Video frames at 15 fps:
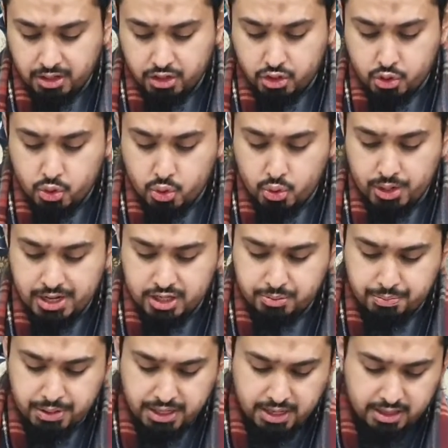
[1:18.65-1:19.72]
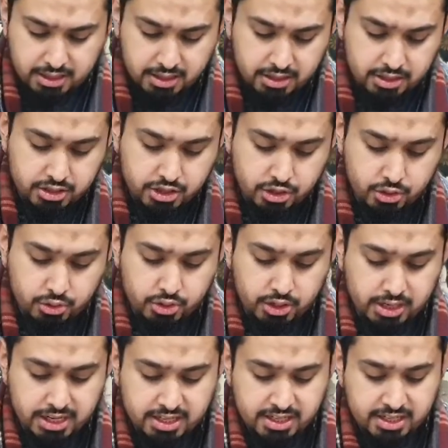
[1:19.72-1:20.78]
grew his beard due to
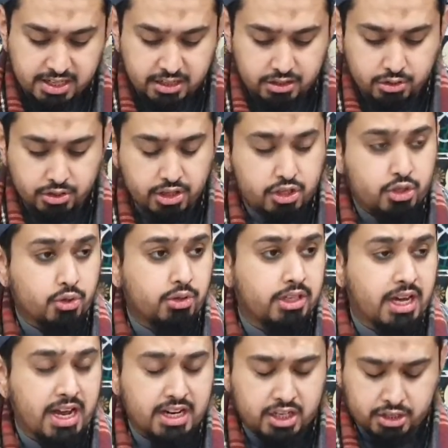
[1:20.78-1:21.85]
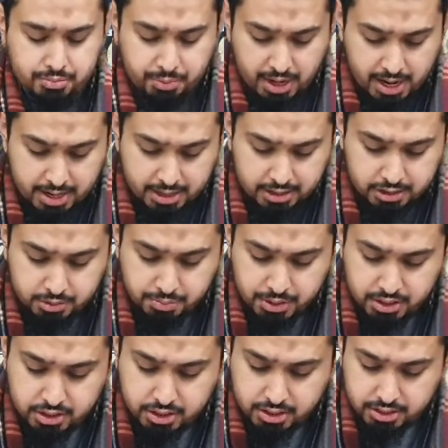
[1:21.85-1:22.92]
listening to the sunnah inspiring
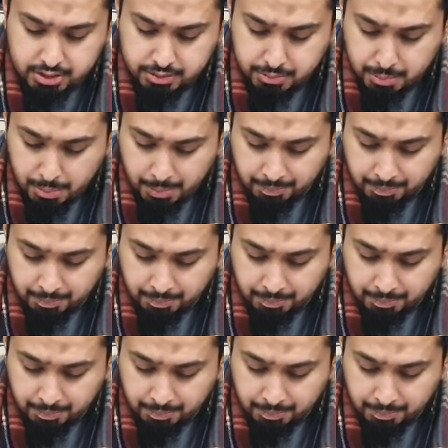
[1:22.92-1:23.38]
speeches